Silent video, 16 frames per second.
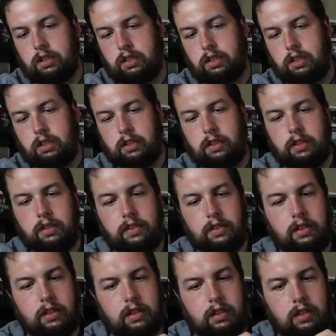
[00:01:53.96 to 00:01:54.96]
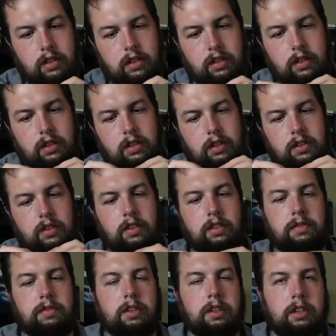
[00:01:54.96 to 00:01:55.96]
this
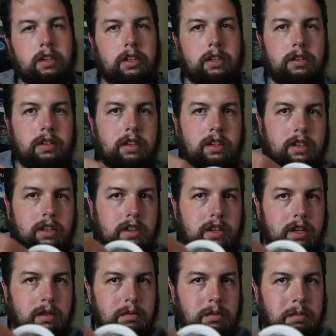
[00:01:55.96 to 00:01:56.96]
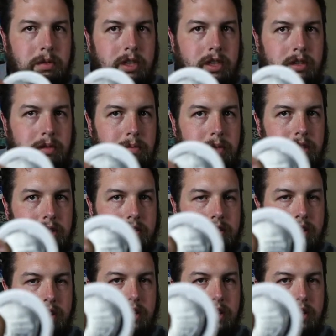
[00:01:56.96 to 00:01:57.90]
isn't falling out like I thought it would be, but it's like a